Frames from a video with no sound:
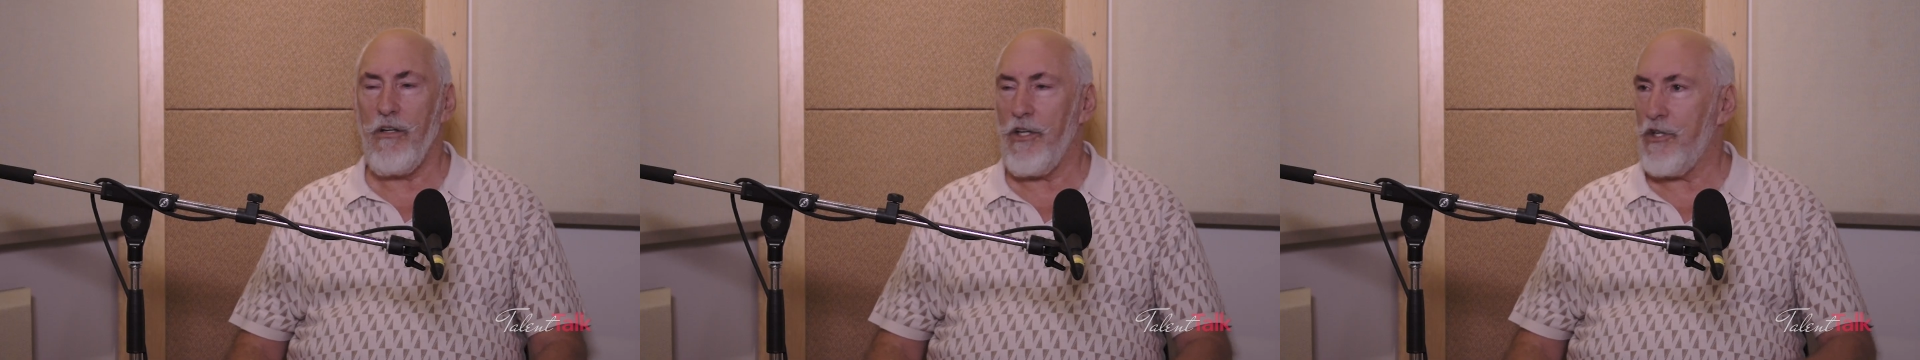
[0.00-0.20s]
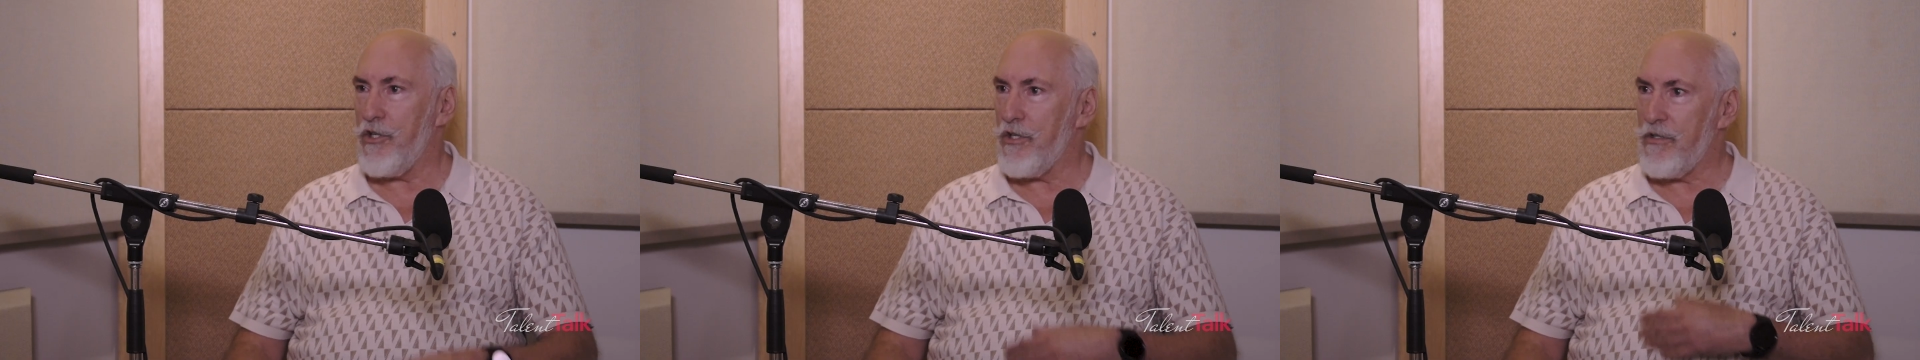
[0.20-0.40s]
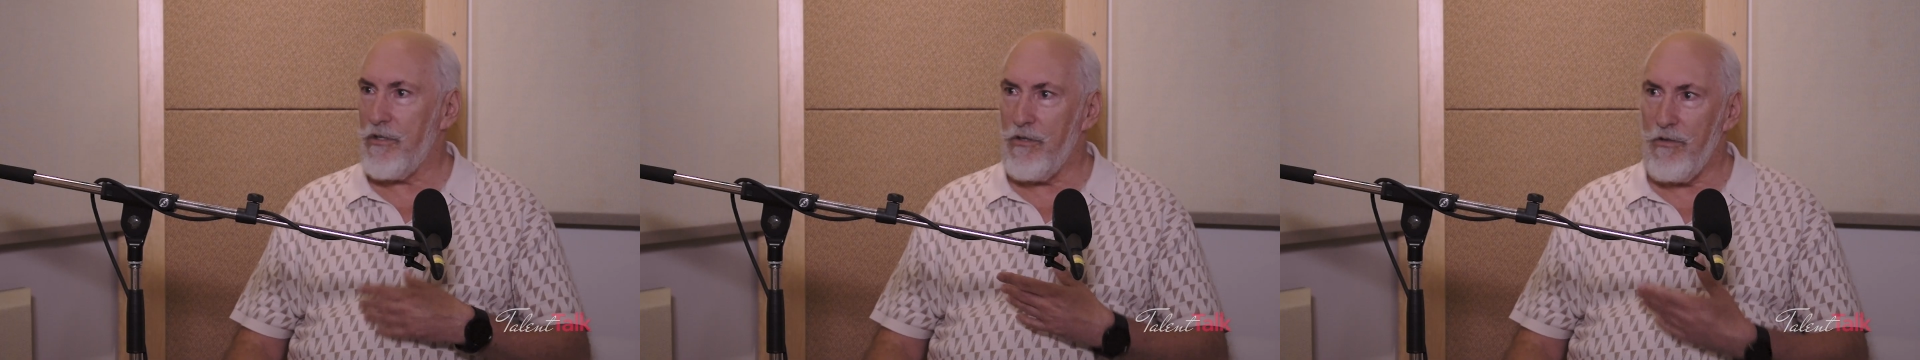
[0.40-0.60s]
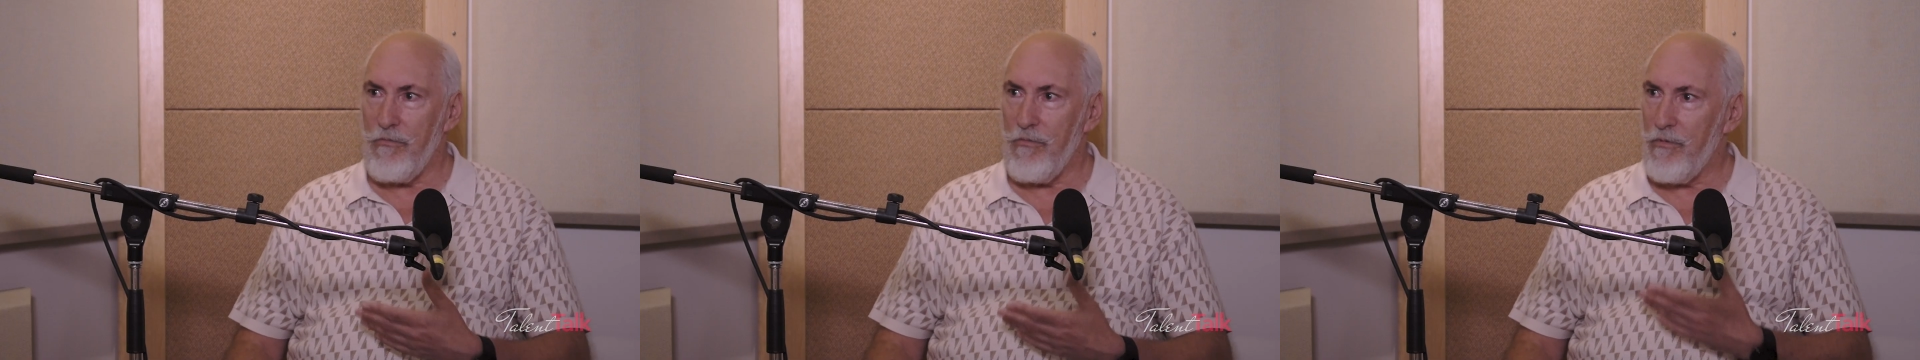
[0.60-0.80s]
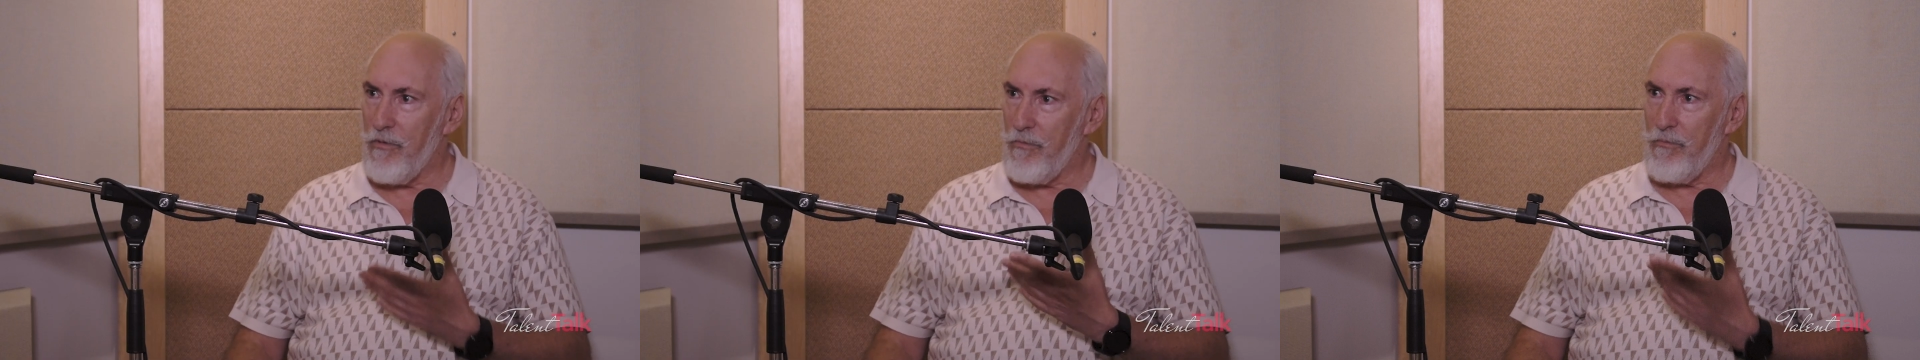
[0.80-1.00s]
You just
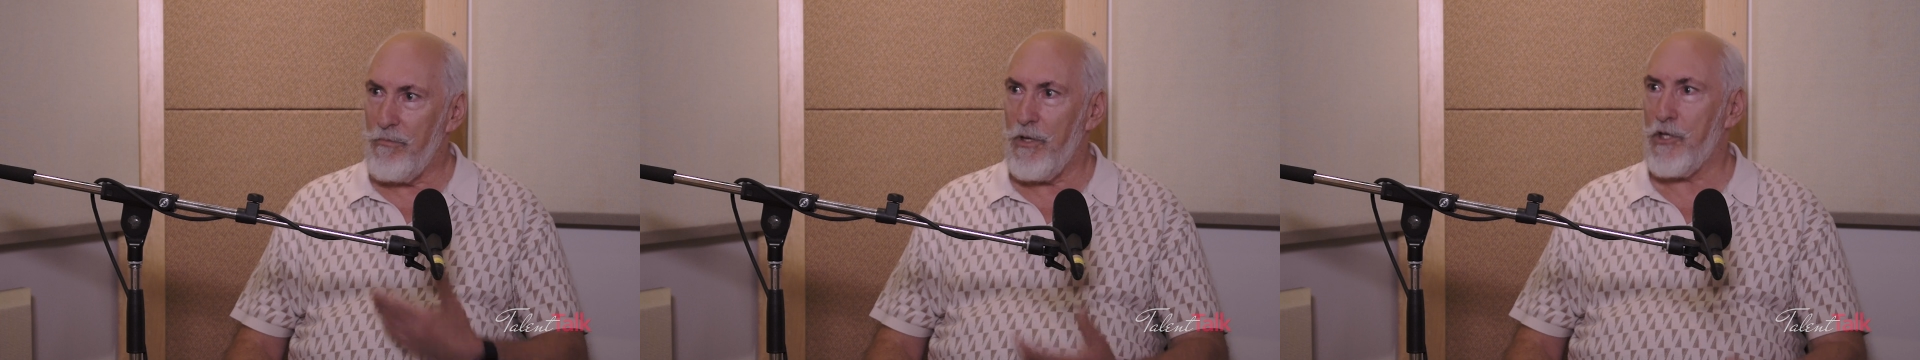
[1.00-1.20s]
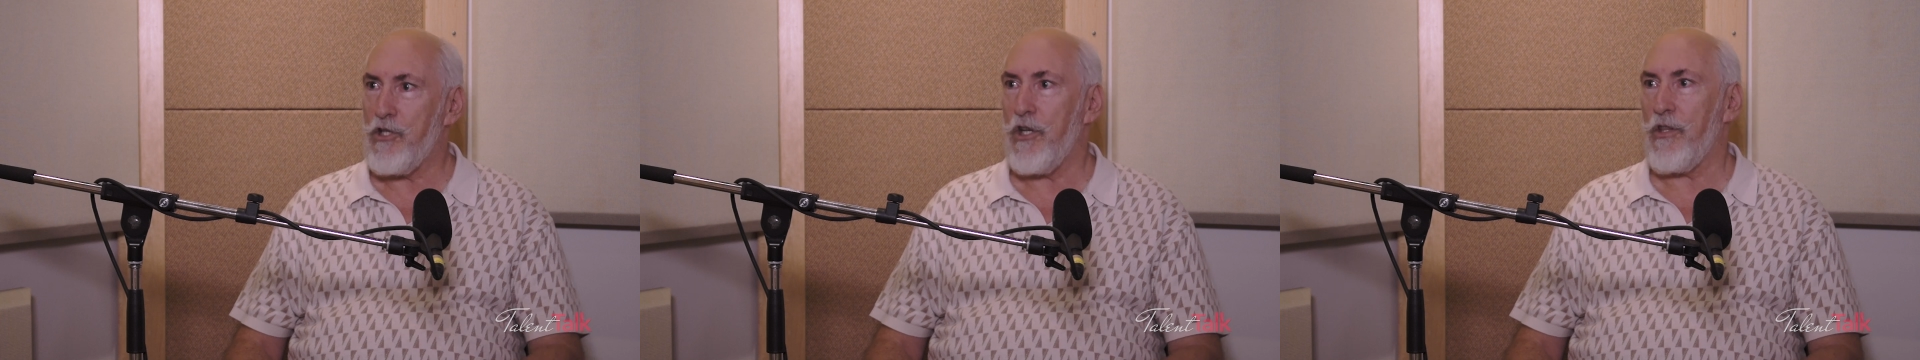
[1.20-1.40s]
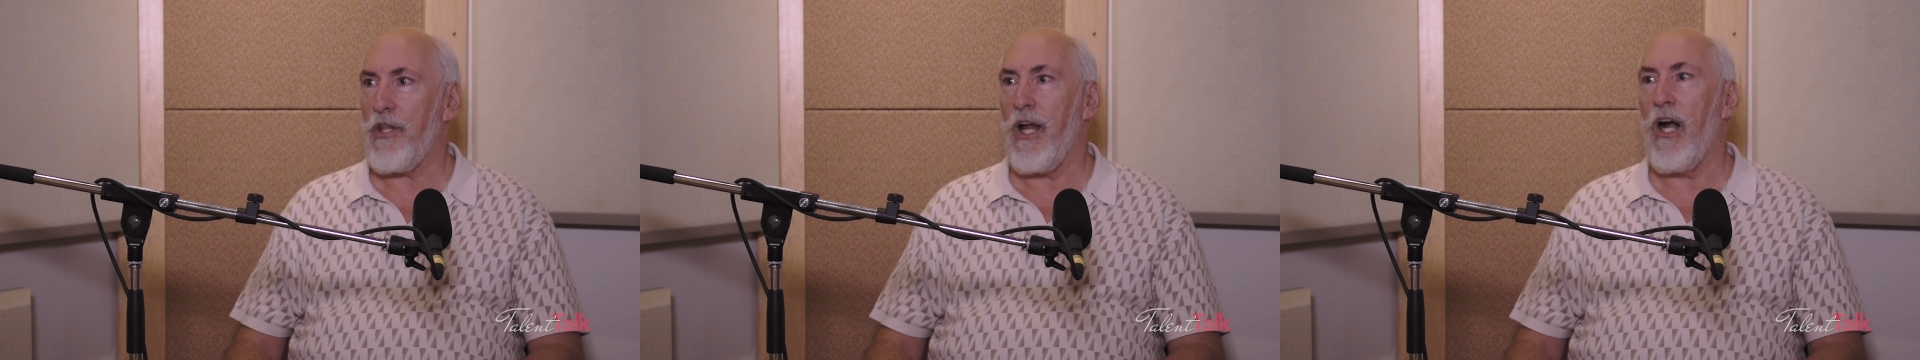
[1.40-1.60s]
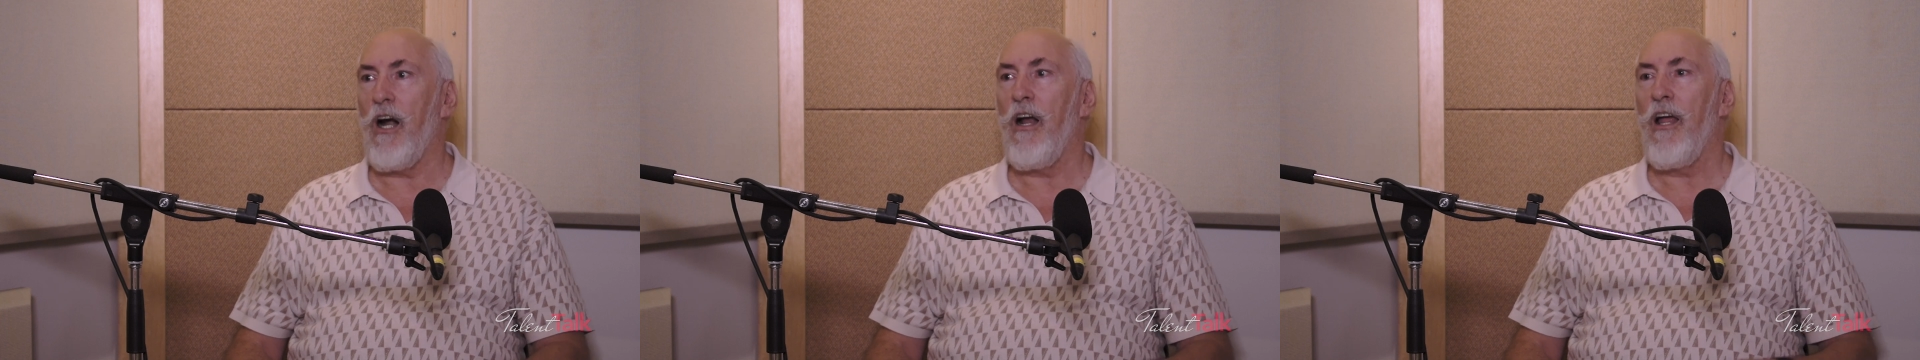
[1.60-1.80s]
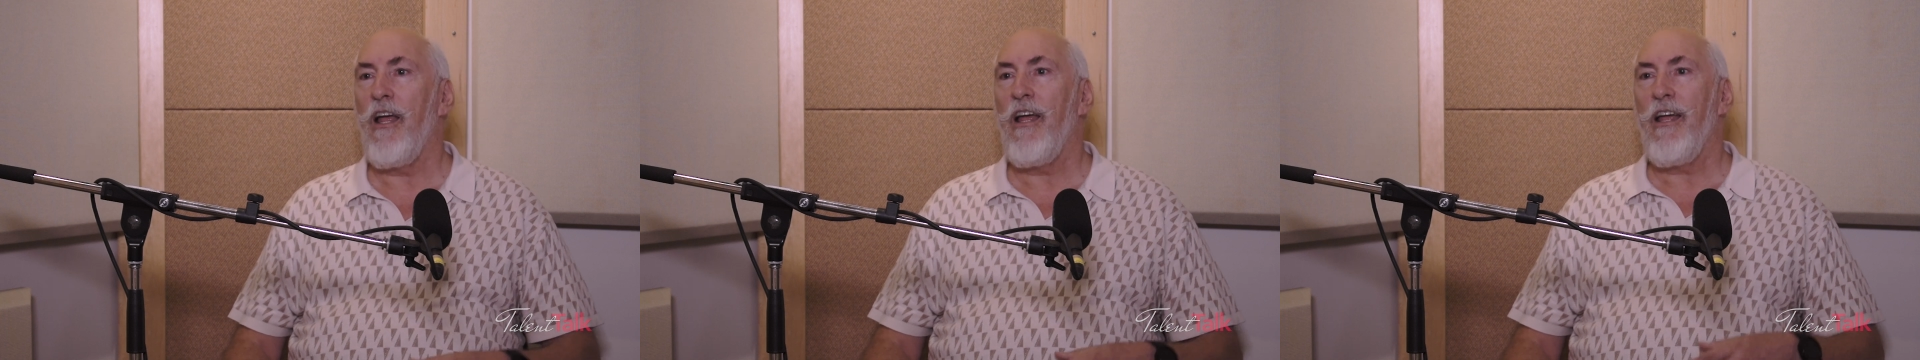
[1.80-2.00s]
pitch it there.